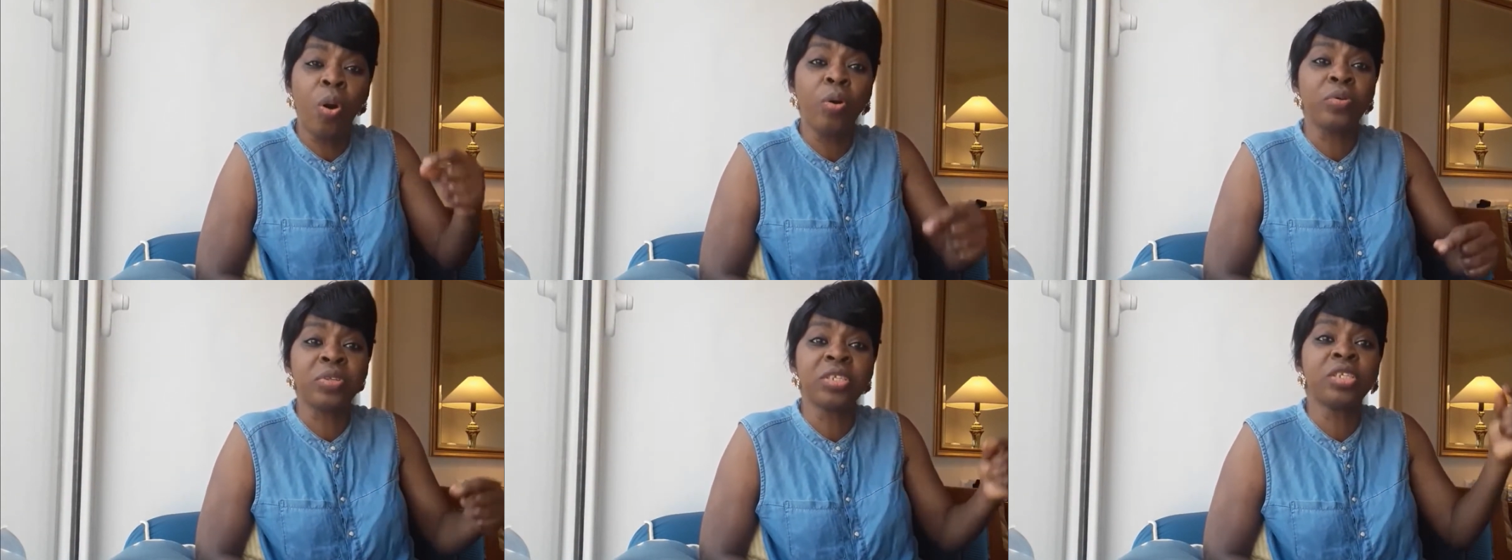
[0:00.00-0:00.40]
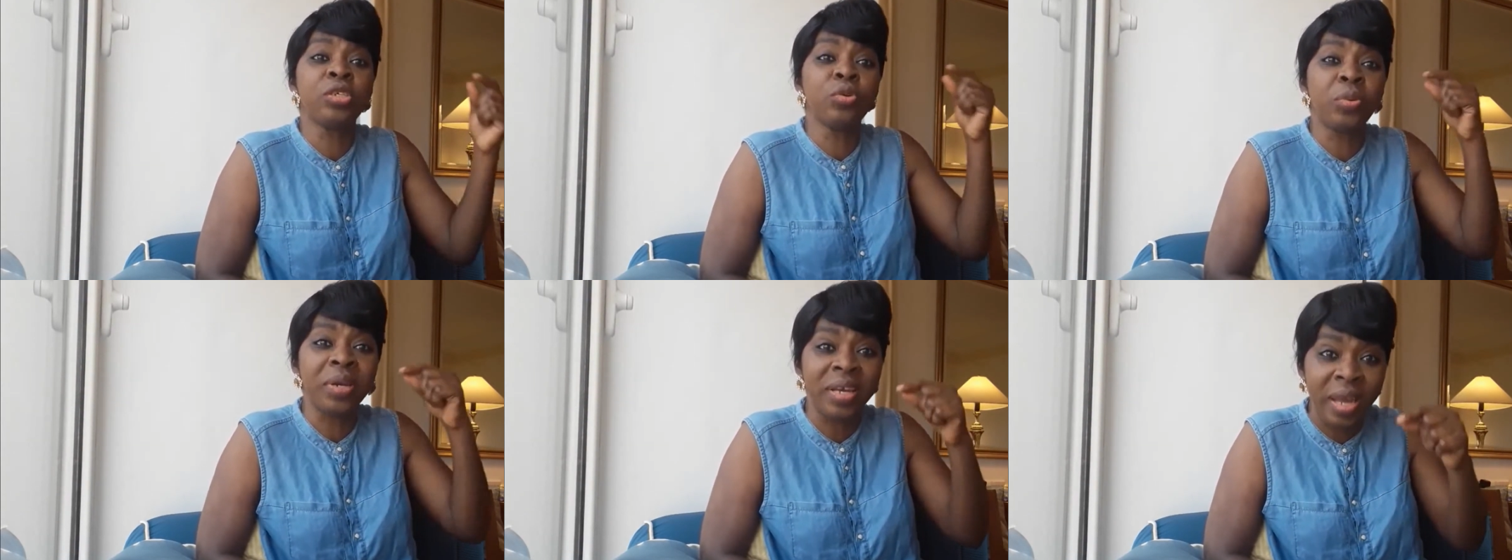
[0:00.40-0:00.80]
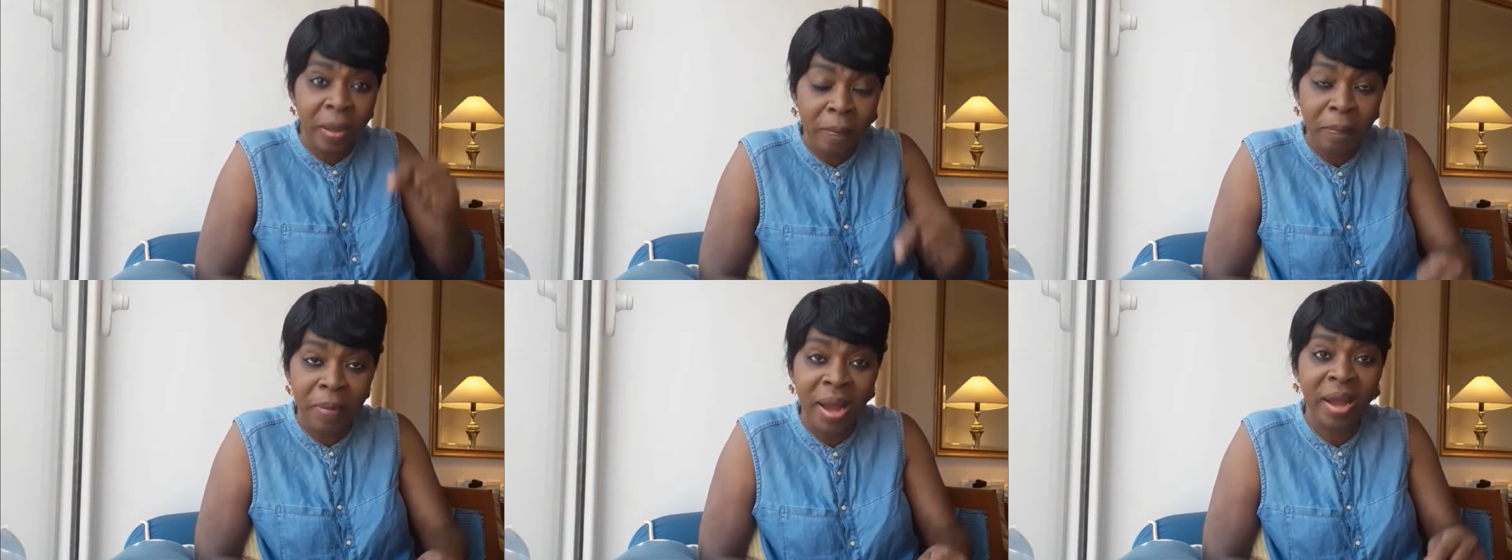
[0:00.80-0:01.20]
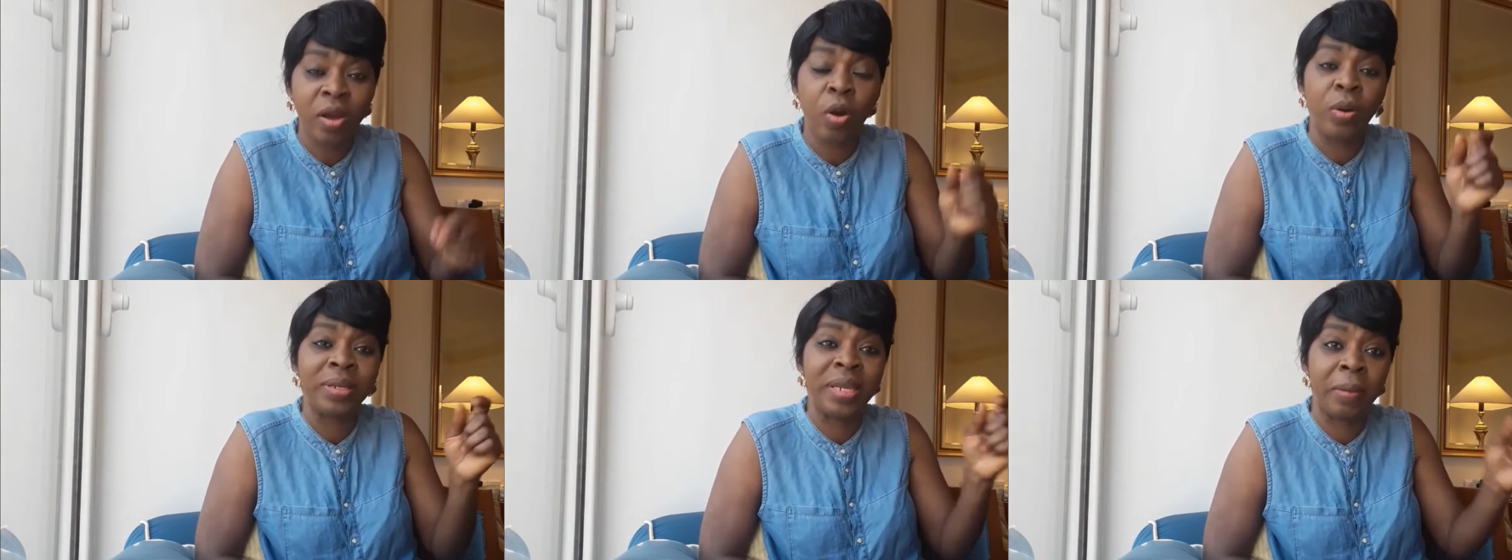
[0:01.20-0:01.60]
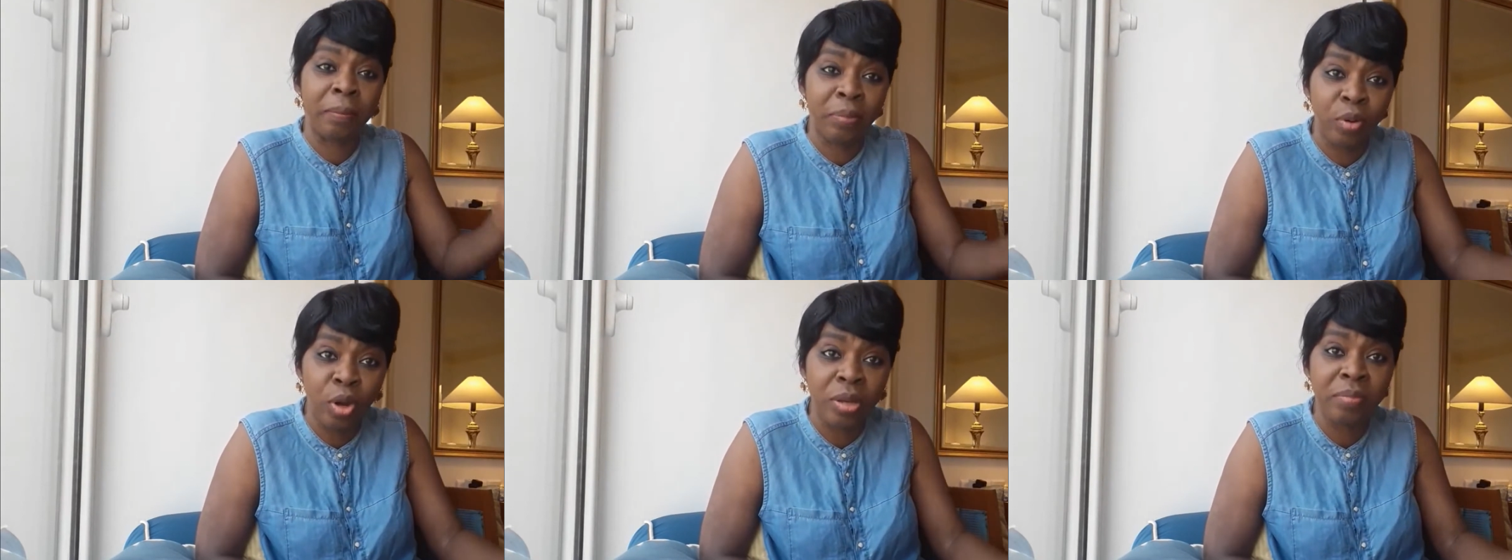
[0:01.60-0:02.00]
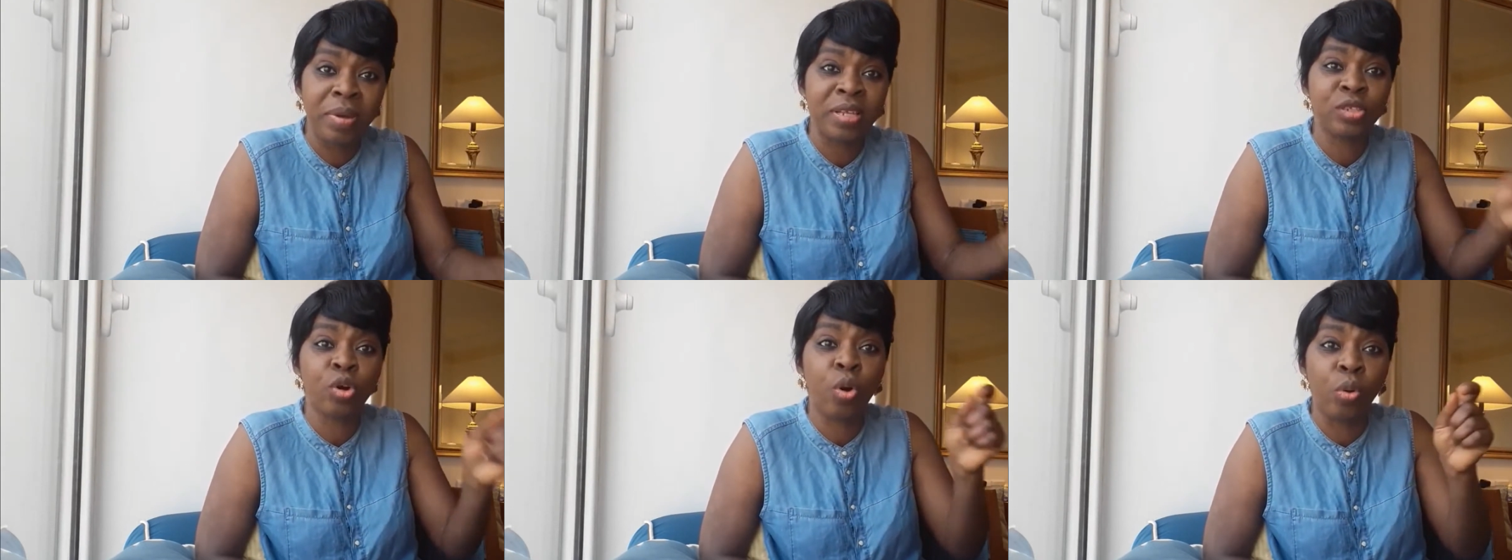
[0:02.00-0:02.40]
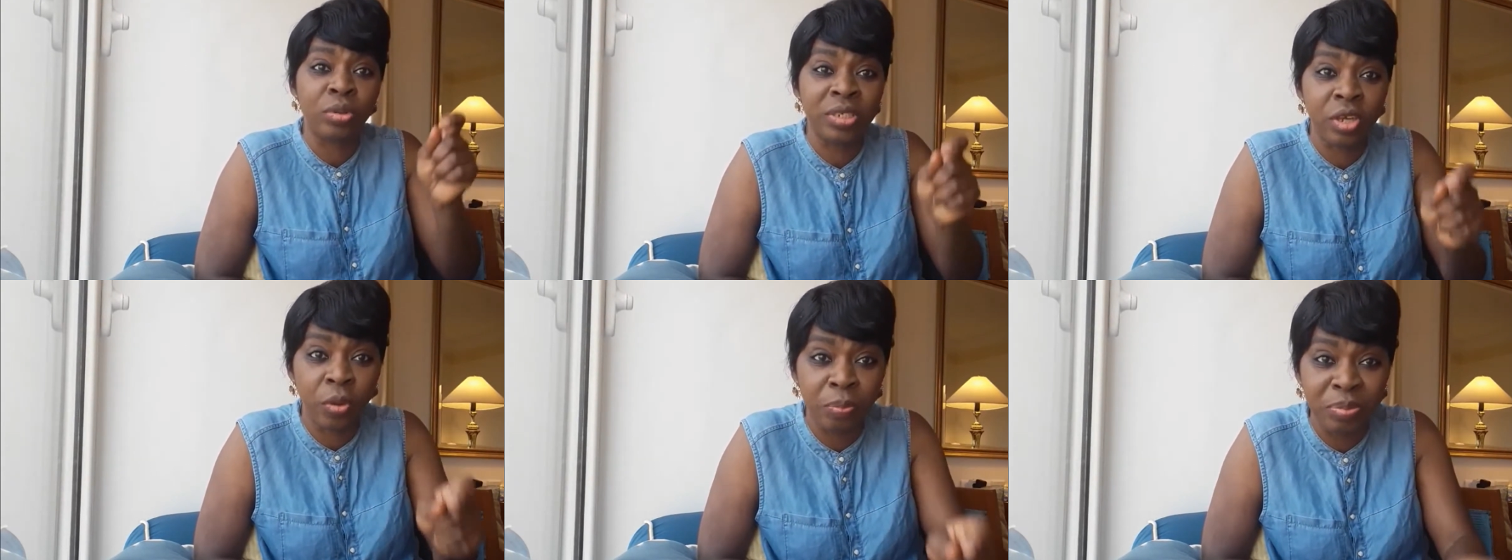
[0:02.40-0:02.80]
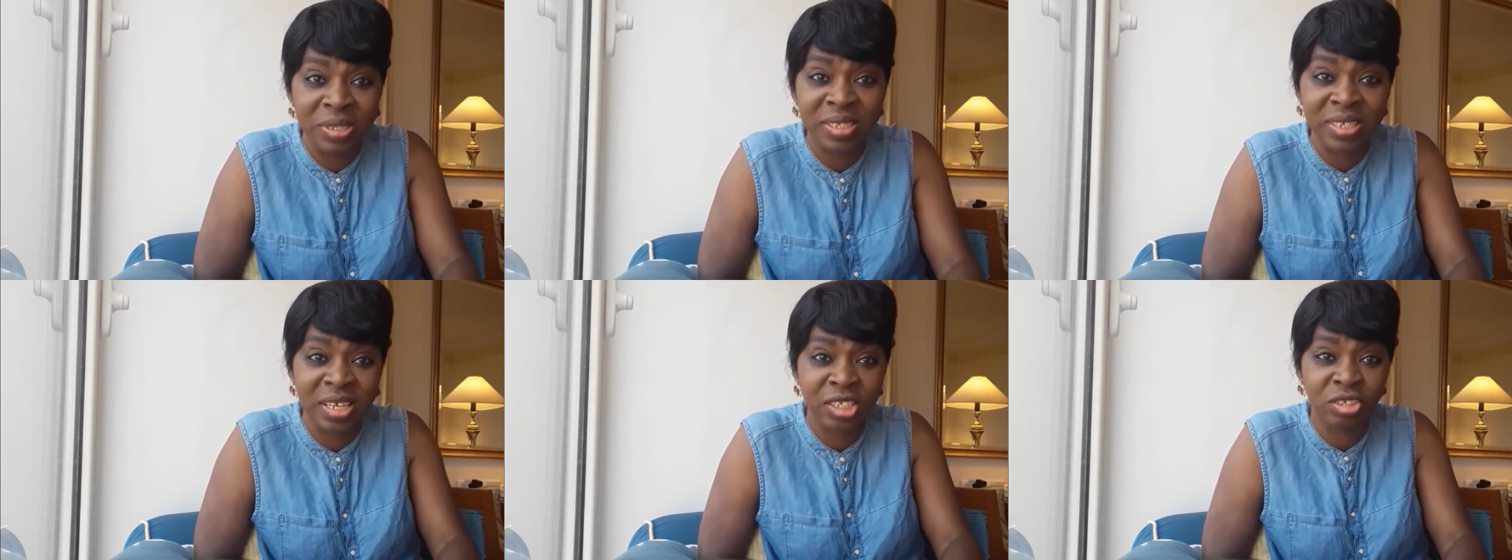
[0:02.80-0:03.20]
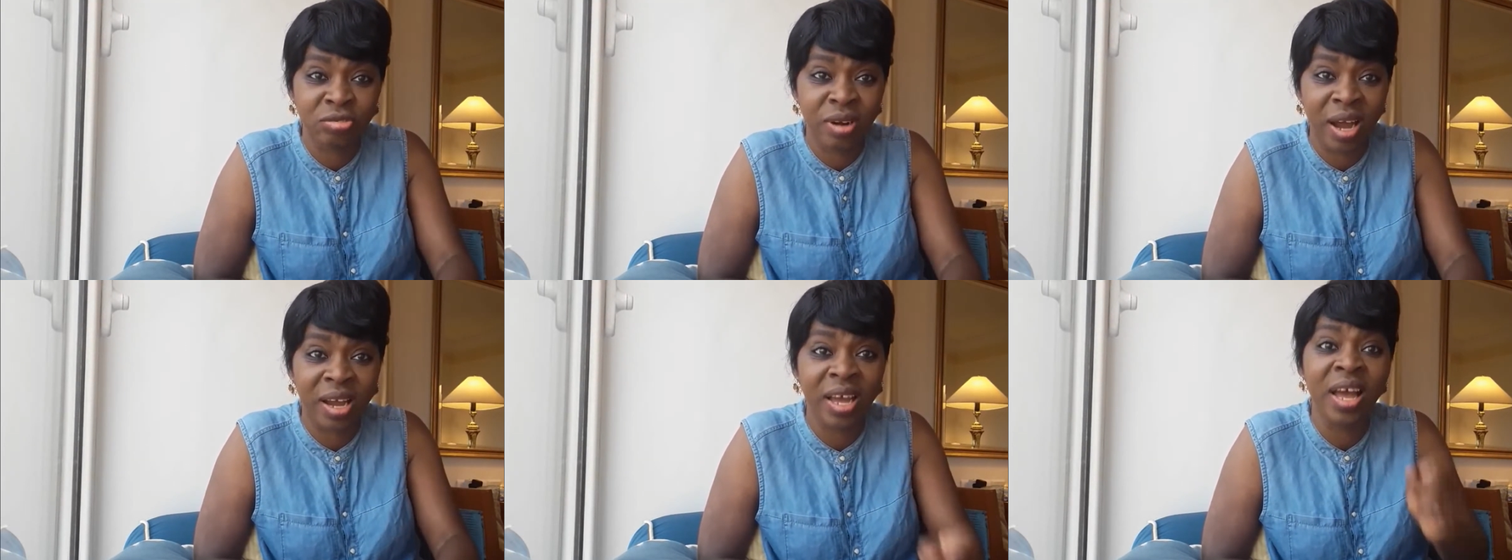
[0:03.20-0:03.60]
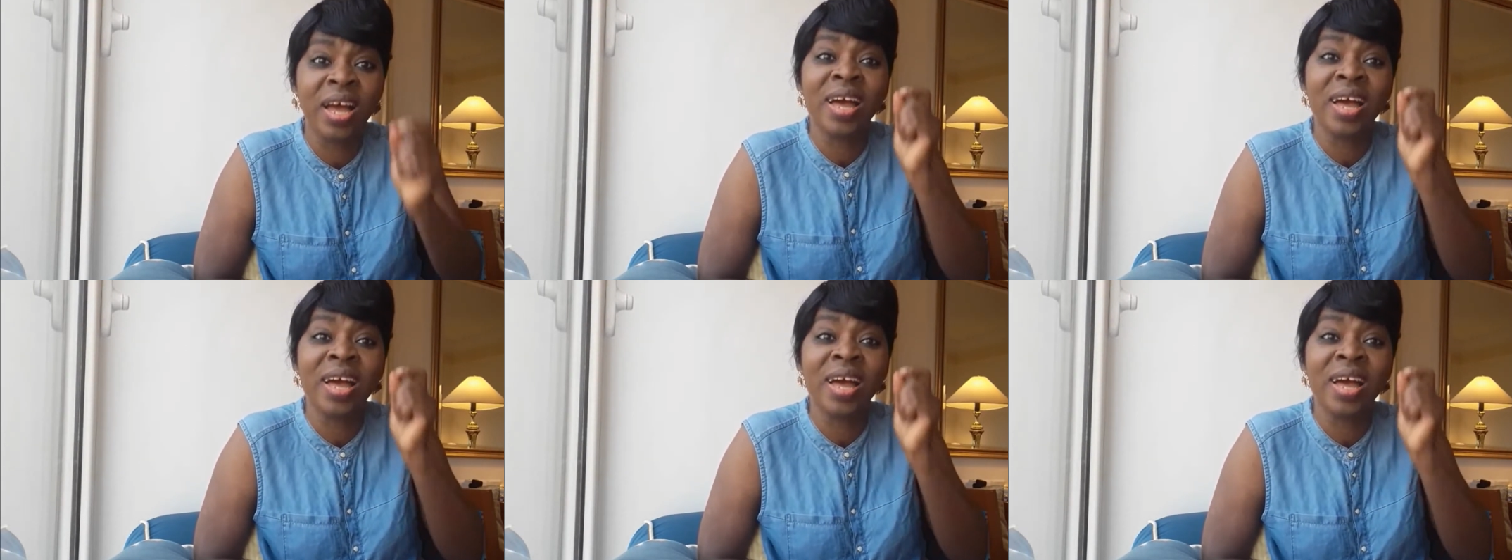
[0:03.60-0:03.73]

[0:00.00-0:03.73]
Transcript: until you get back on employment or your business track.